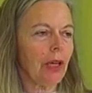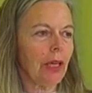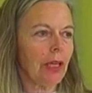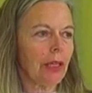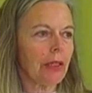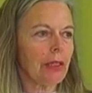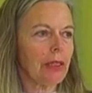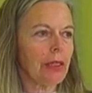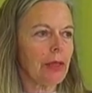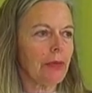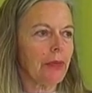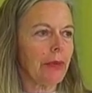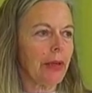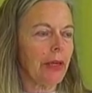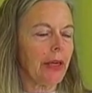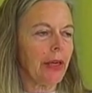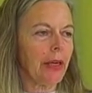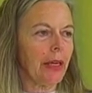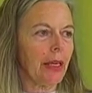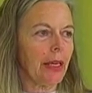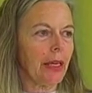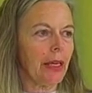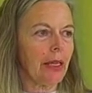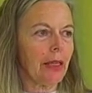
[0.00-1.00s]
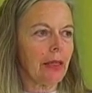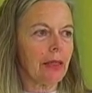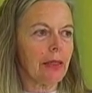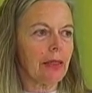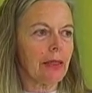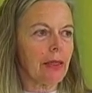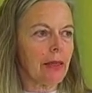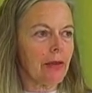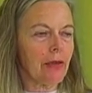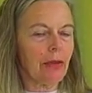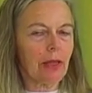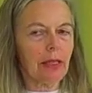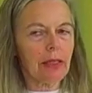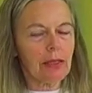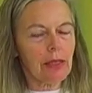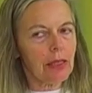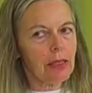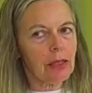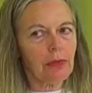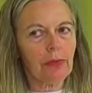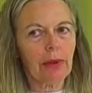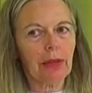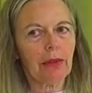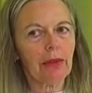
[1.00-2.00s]
own experience, and this
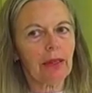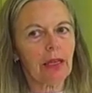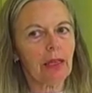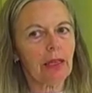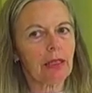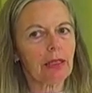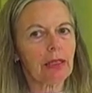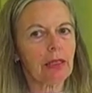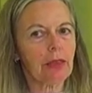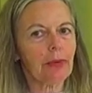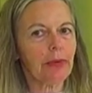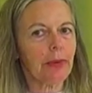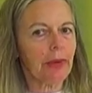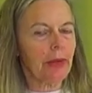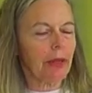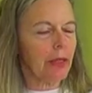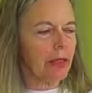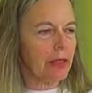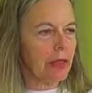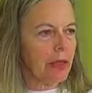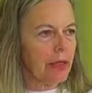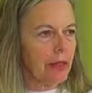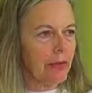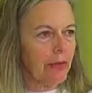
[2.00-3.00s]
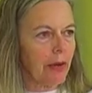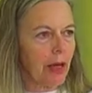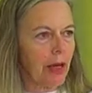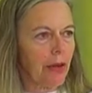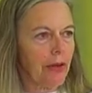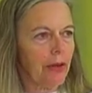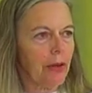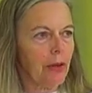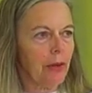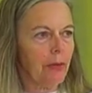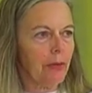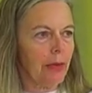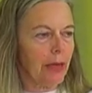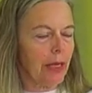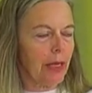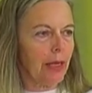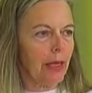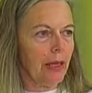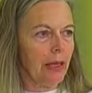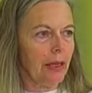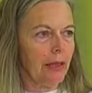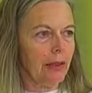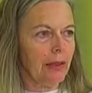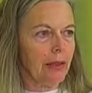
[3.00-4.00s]
has been the experience of other
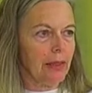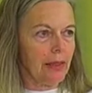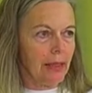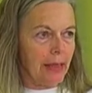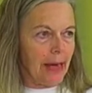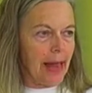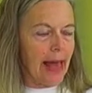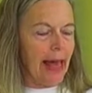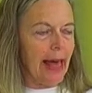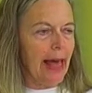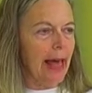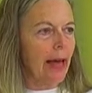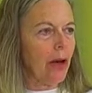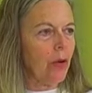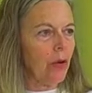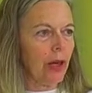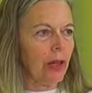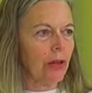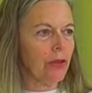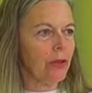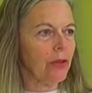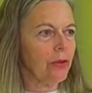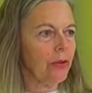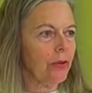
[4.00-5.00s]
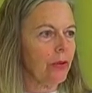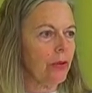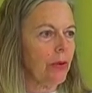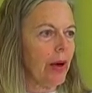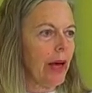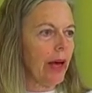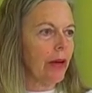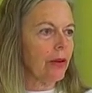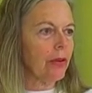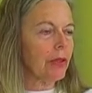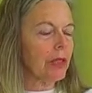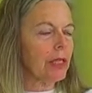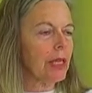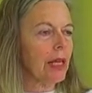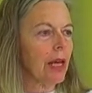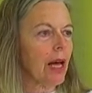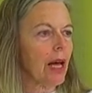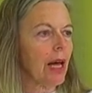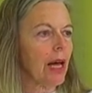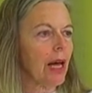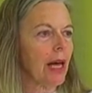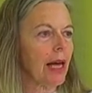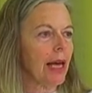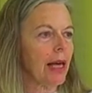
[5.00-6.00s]
beings now and throughout
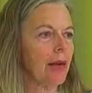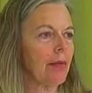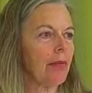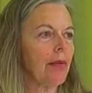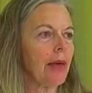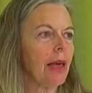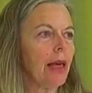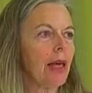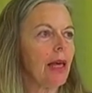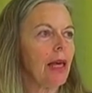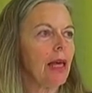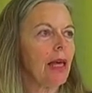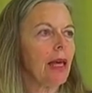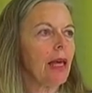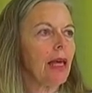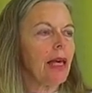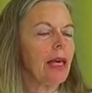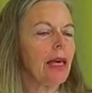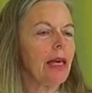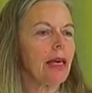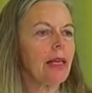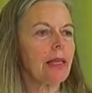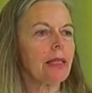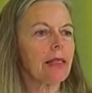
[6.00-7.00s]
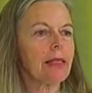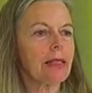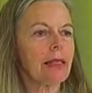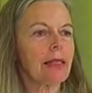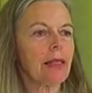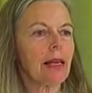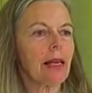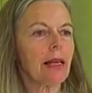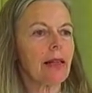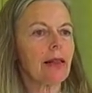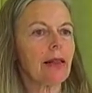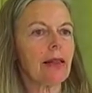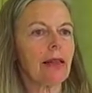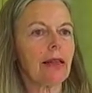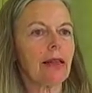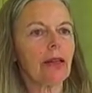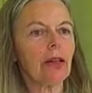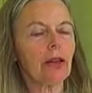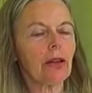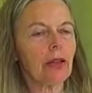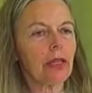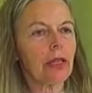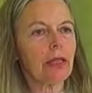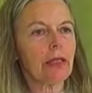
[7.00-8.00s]
time, is that
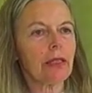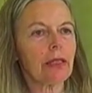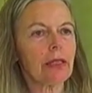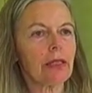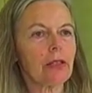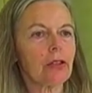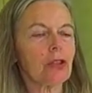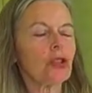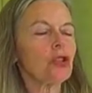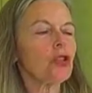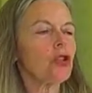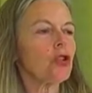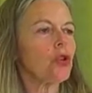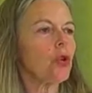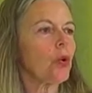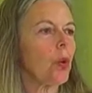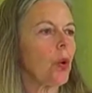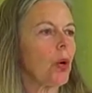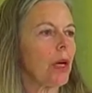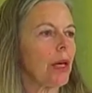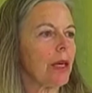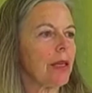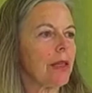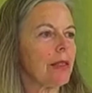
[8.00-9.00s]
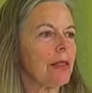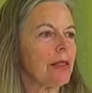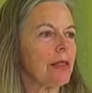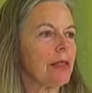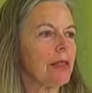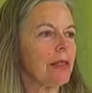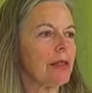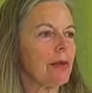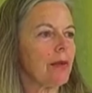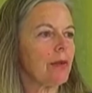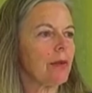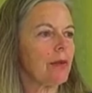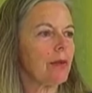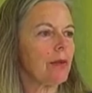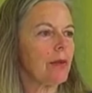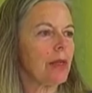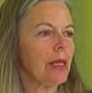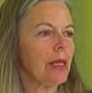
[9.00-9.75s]
there is a choice.